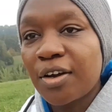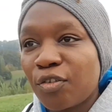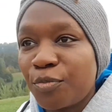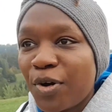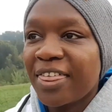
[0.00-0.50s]

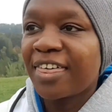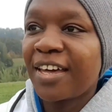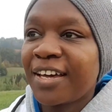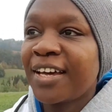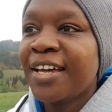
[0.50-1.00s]
breath,
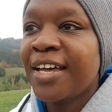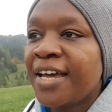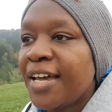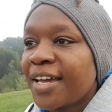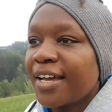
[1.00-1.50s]

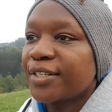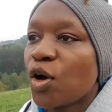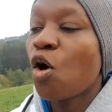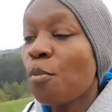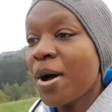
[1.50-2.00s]
get
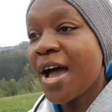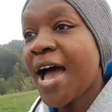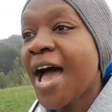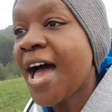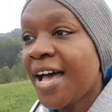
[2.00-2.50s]
home,
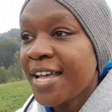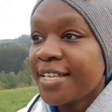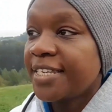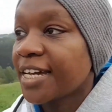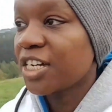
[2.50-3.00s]
take
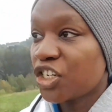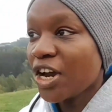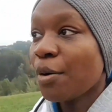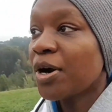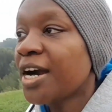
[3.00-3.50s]
a
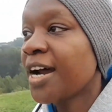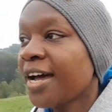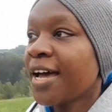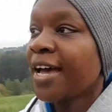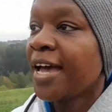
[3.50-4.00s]
shower,
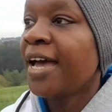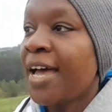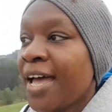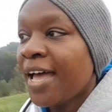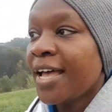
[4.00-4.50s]

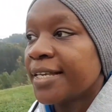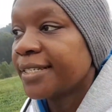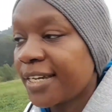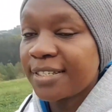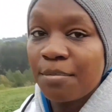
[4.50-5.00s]
take
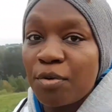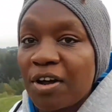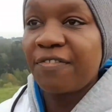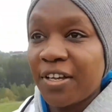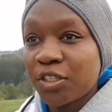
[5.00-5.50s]
some
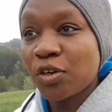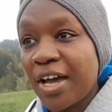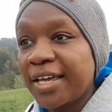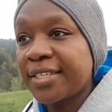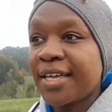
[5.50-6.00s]
breakfast. So
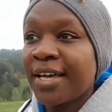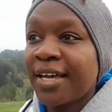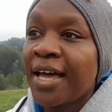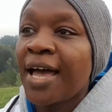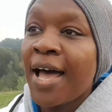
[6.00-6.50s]
guys,
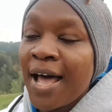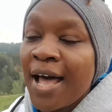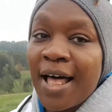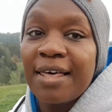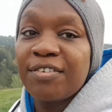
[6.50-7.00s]
I
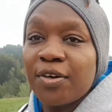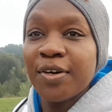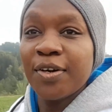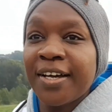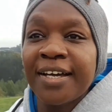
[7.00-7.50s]
love you,
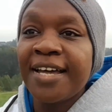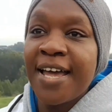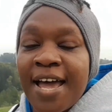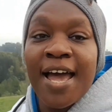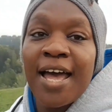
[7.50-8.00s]

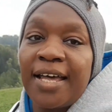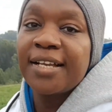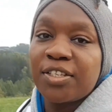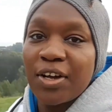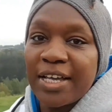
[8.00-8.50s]
and I'll see you guys